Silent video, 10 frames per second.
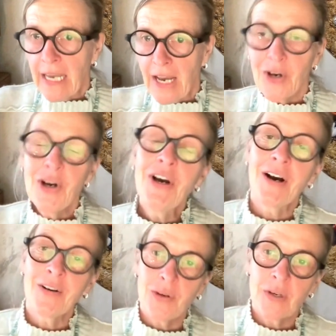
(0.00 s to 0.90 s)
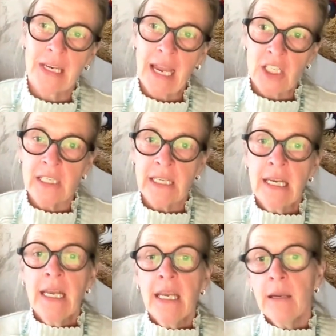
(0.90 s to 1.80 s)
how you can actually
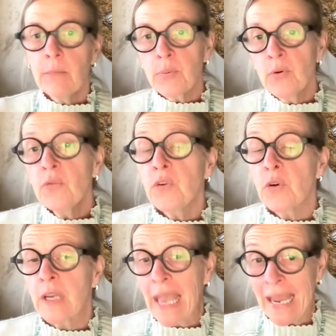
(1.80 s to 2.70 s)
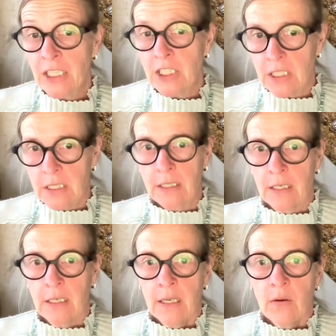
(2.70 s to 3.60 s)
improve your cash
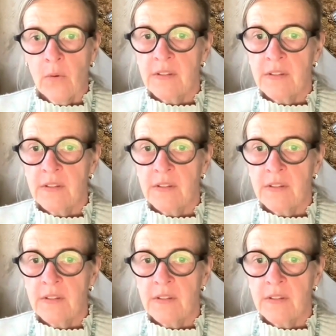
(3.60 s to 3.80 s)
with